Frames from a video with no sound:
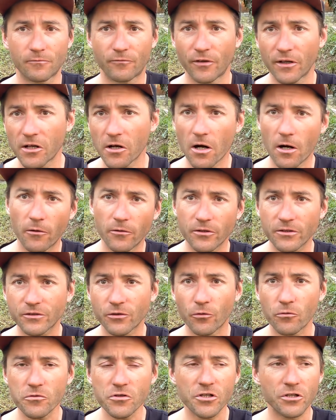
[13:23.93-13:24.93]
figure out a
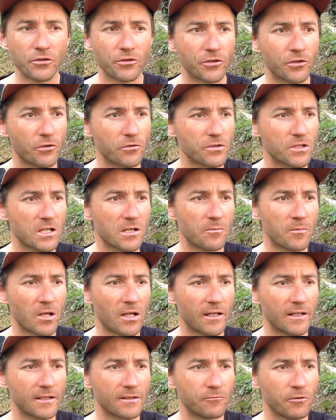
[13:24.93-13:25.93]
solution, So I'm
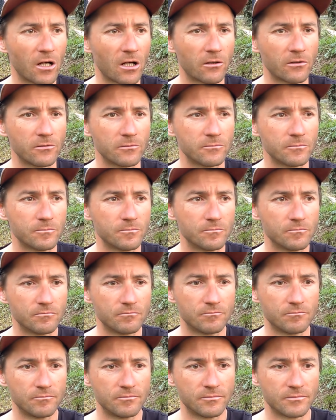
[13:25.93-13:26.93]
like, well,
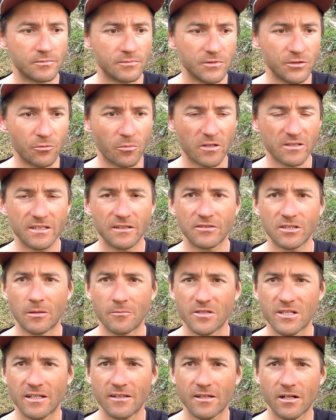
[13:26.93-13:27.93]
you must have
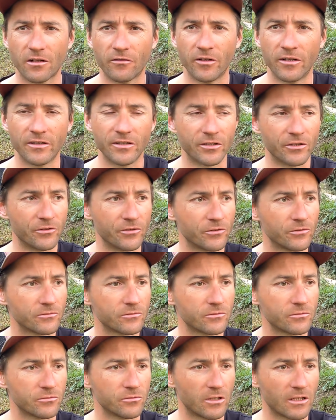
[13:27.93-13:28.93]
some central ventil,
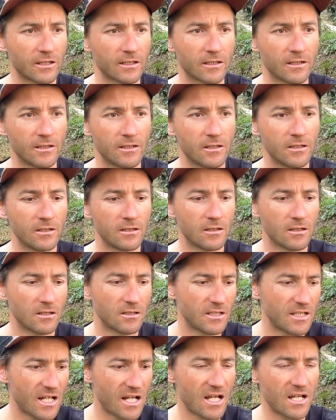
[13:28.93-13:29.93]
no? To like,
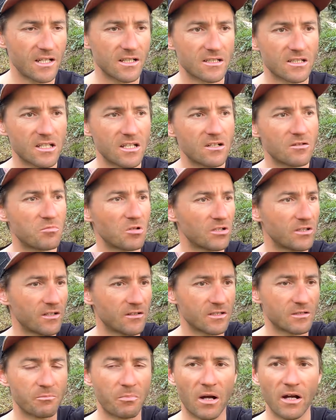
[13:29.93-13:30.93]
yeah, it's here, but
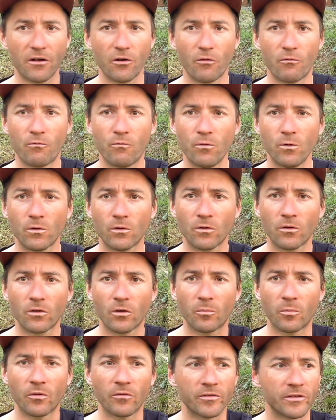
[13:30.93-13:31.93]
there is pile of wood on
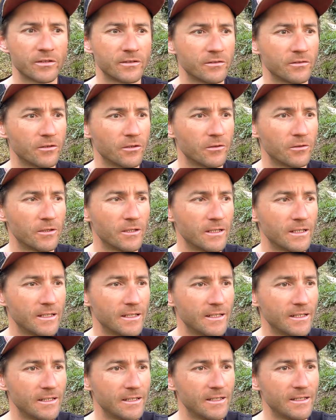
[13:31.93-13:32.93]
top of it,
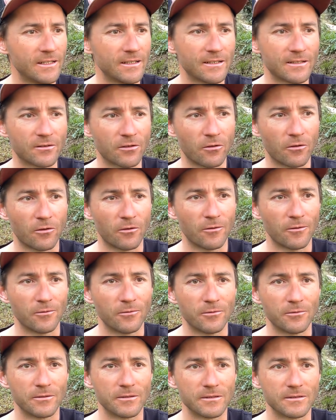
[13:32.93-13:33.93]

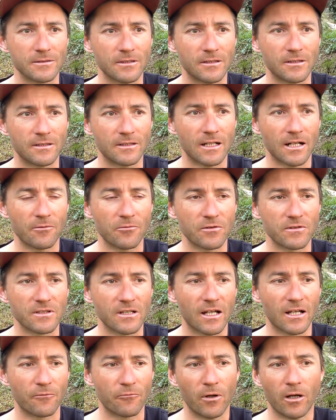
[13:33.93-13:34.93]
So I was
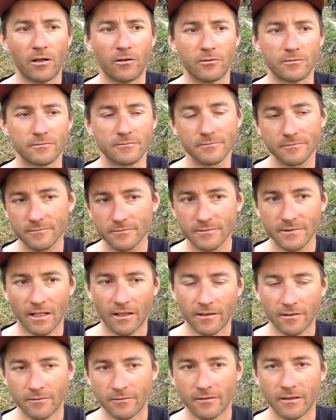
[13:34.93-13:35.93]
like, well,
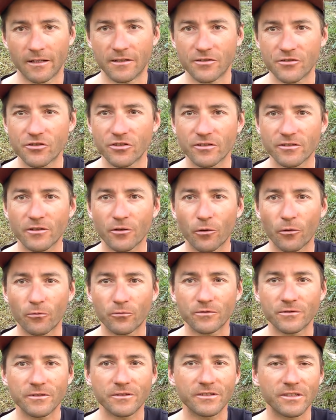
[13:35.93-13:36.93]
then let's just
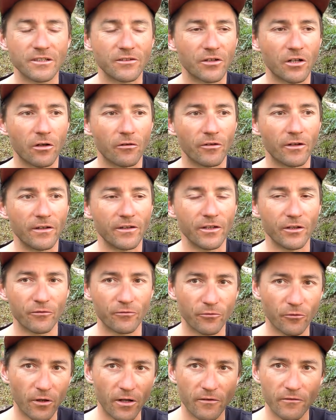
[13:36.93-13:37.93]
close the central
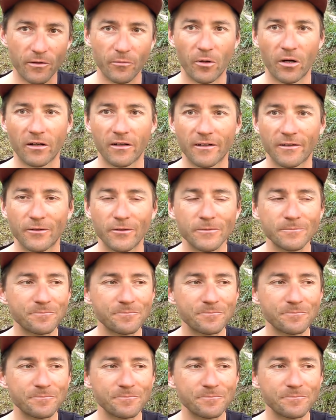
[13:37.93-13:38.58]
ventil for everybody,